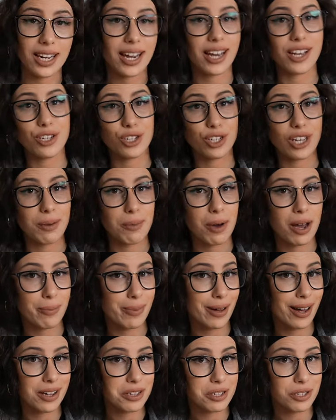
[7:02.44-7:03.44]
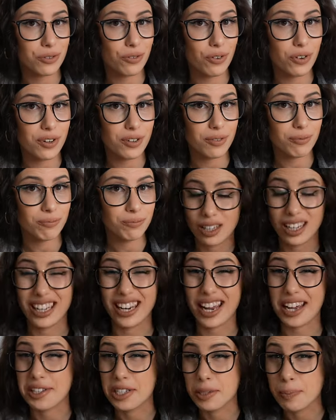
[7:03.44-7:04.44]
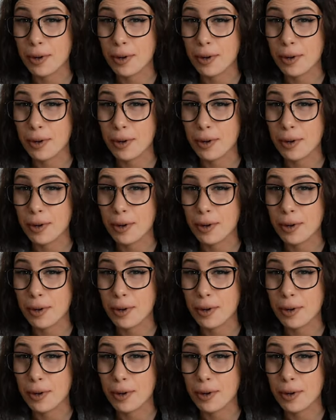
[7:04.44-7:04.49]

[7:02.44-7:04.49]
and HDMI pass-through. It has